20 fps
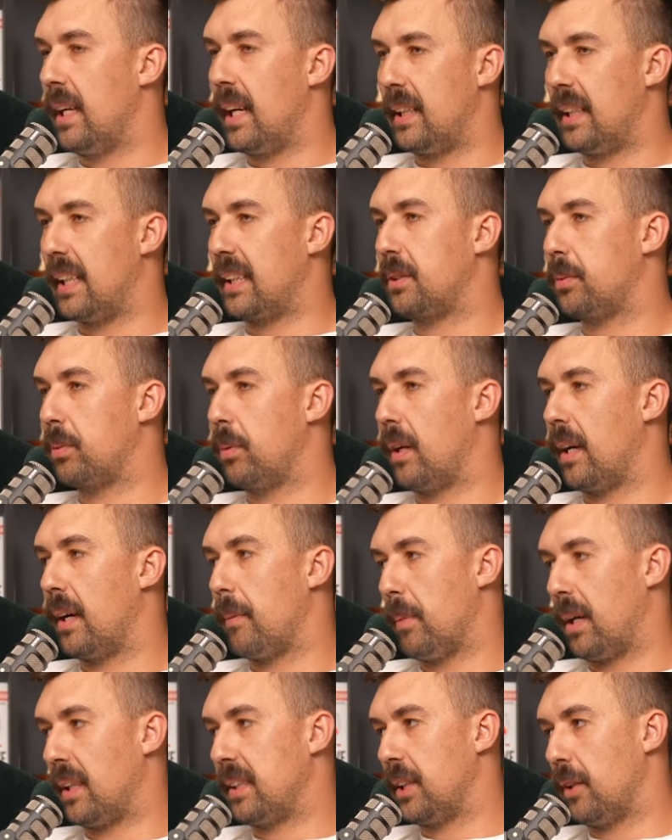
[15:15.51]
And that's where
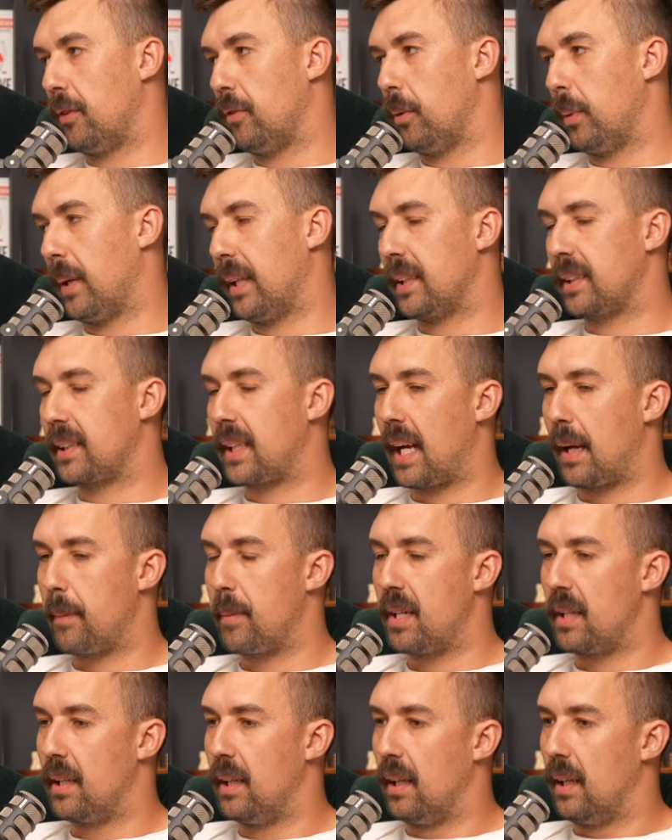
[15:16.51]
my self awareness came
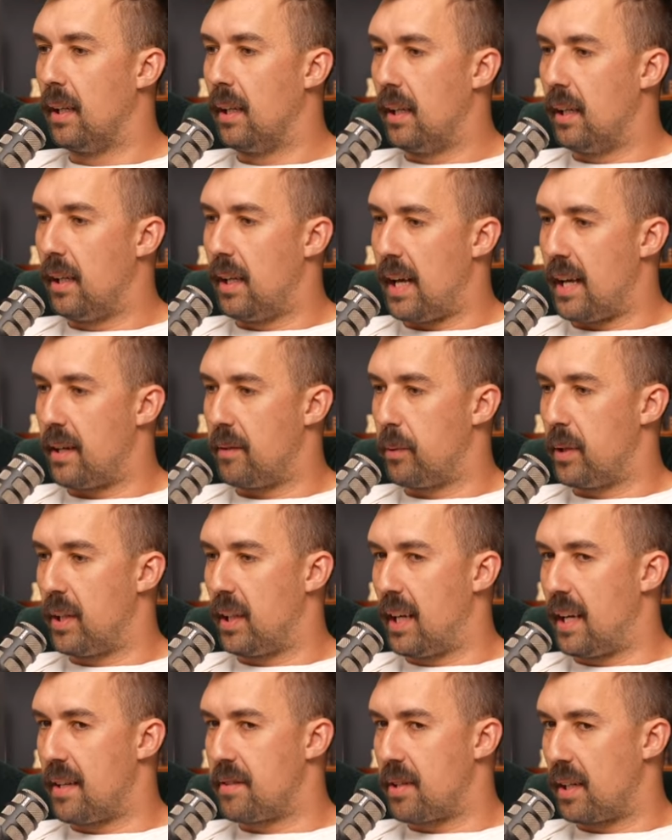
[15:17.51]
in, and
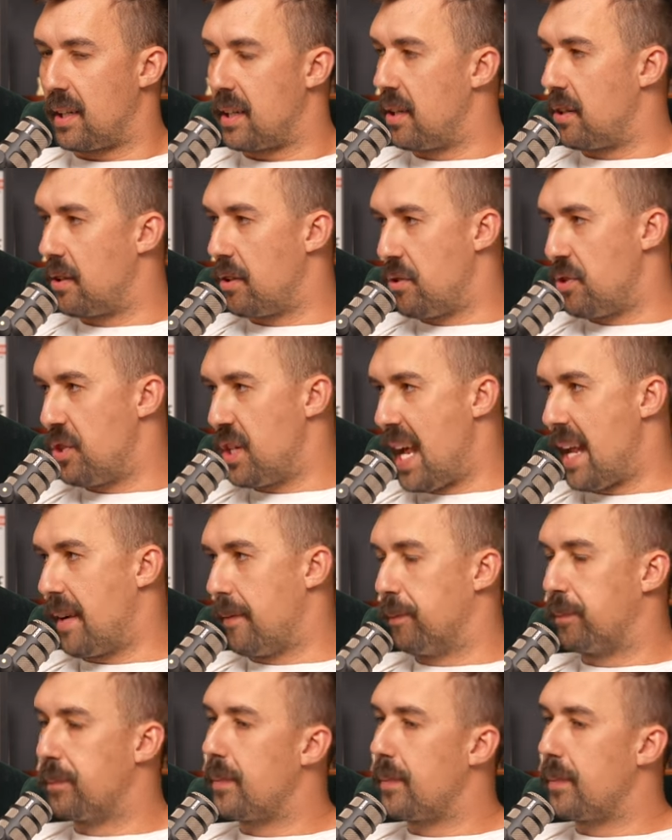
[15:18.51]
realized I needed to do gen.